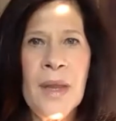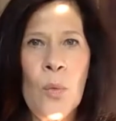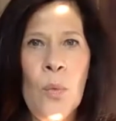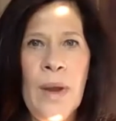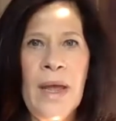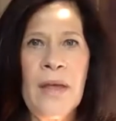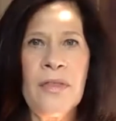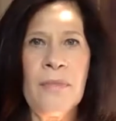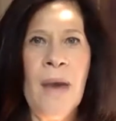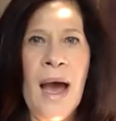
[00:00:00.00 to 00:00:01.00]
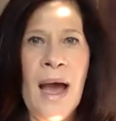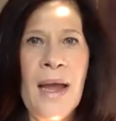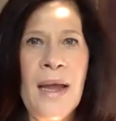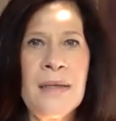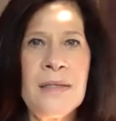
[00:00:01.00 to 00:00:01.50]
with
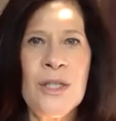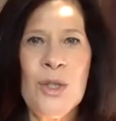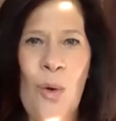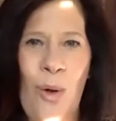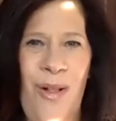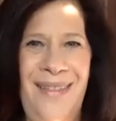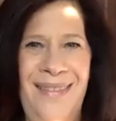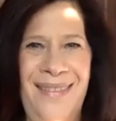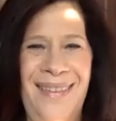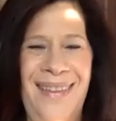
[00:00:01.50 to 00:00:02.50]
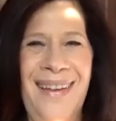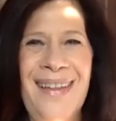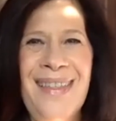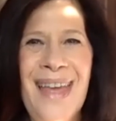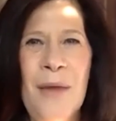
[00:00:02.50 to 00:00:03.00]
my soul
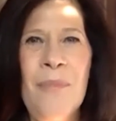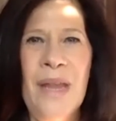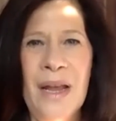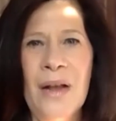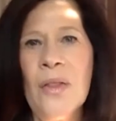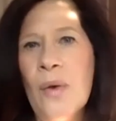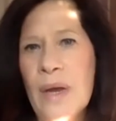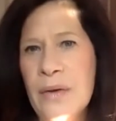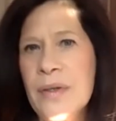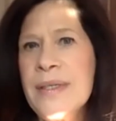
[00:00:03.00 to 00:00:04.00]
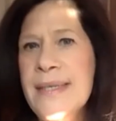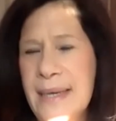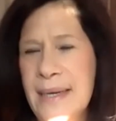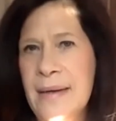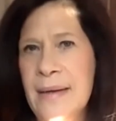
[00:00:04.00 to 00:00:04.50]
than being a lawyer
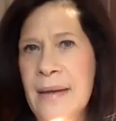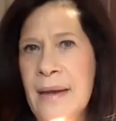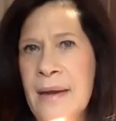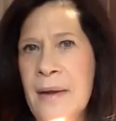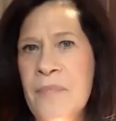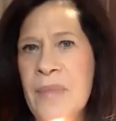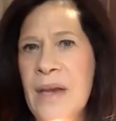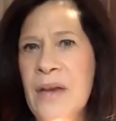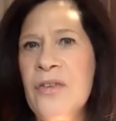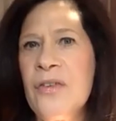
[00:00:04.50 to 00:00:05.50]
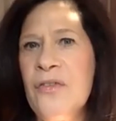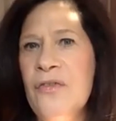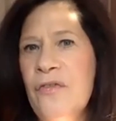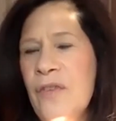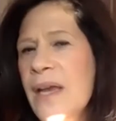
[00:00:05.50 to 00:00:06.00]
did. I could
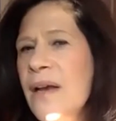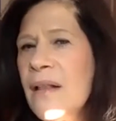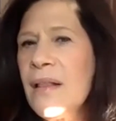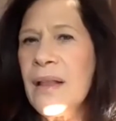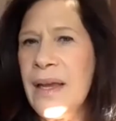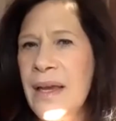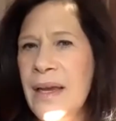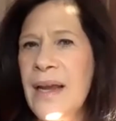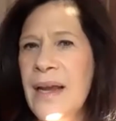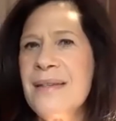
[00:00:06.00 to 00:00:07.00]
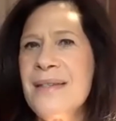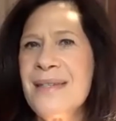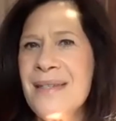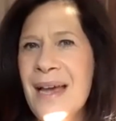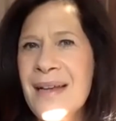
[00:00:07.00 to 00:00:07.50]
just feel it. I could
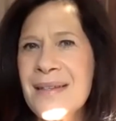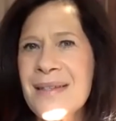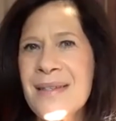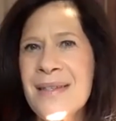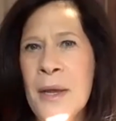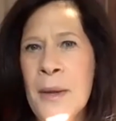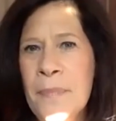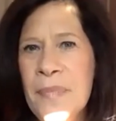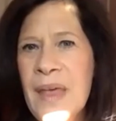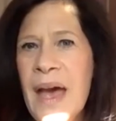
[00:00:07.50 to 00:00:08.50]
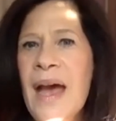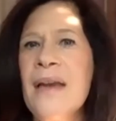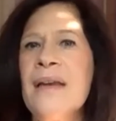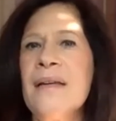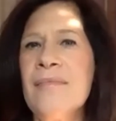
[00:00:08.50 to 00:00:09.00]
sense
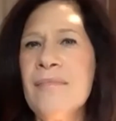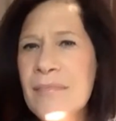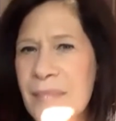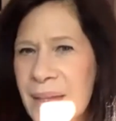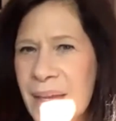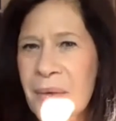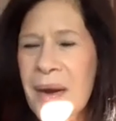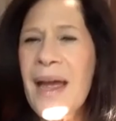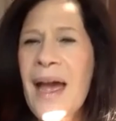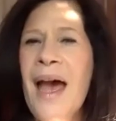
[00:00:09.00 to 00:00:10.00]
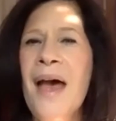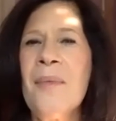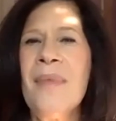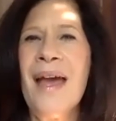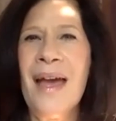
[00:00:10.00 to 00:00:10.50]
that here I
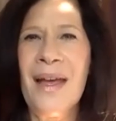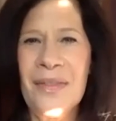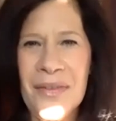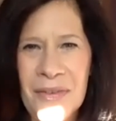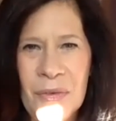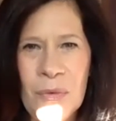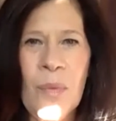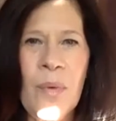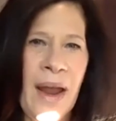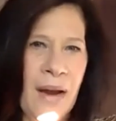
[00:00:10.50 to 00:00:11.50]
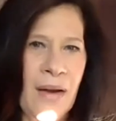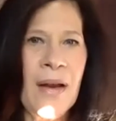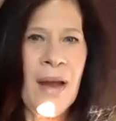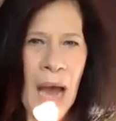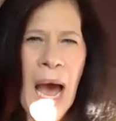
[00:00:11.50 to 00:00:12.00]
am, and this is
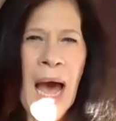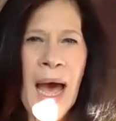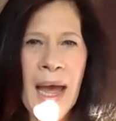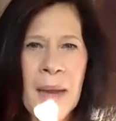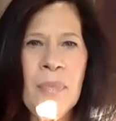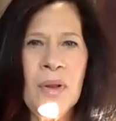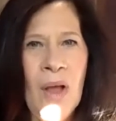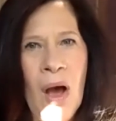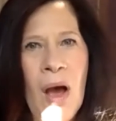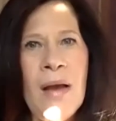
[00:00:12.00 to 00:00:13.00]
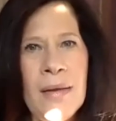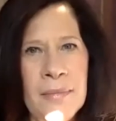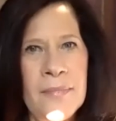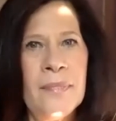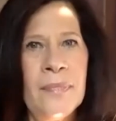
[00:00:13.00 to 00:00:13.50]
where I belong.
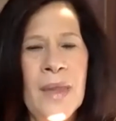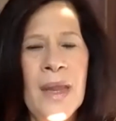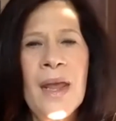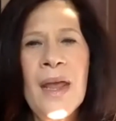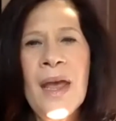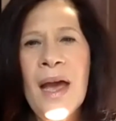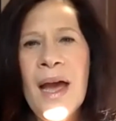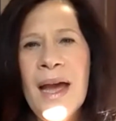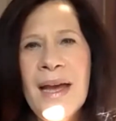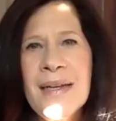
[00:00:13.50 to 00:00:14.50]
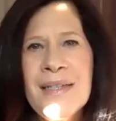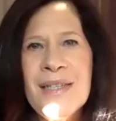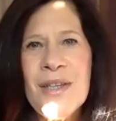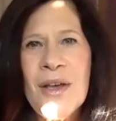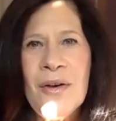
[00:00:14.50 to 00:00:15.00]
And
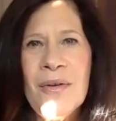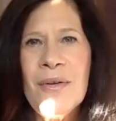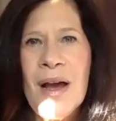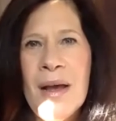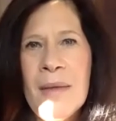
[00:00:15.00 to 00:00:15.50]
so,